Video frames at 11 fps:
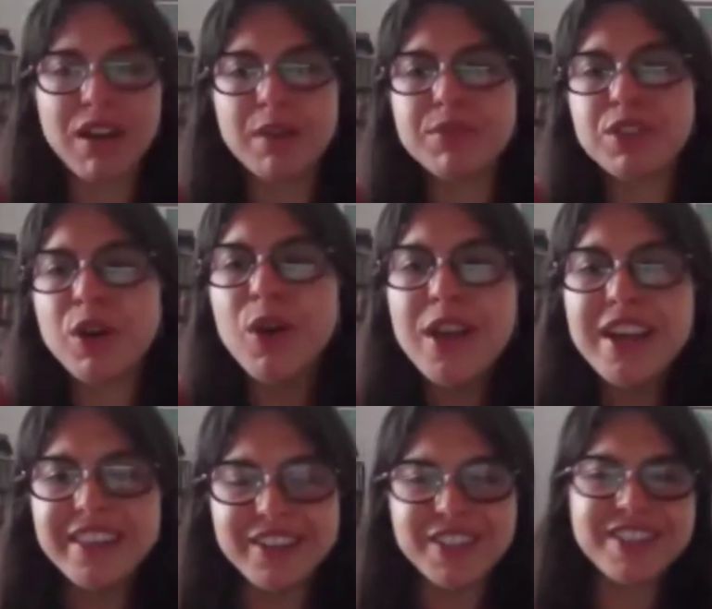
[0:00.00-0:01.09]
outcomes. So
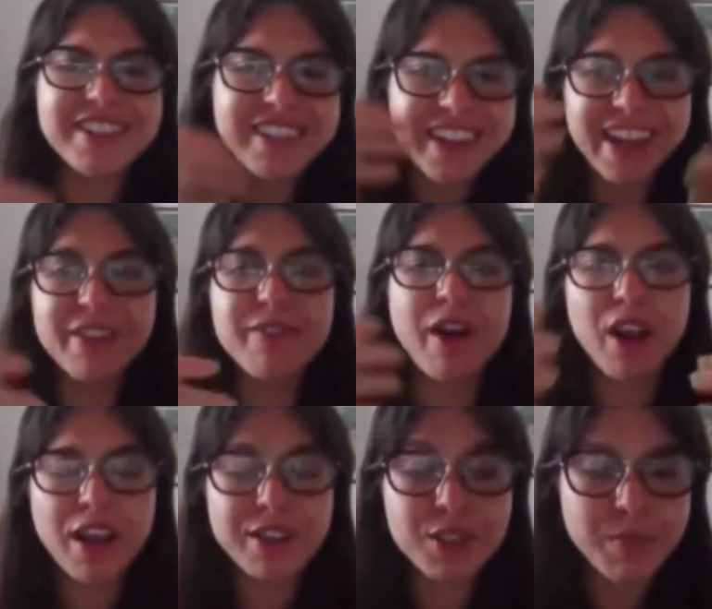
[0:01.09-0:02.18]
there's still kind of a
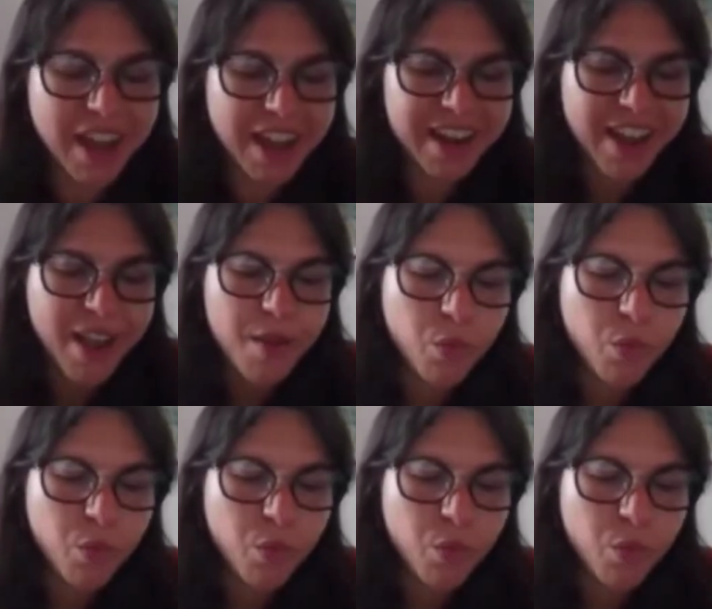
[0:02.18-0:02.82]
lot to be done.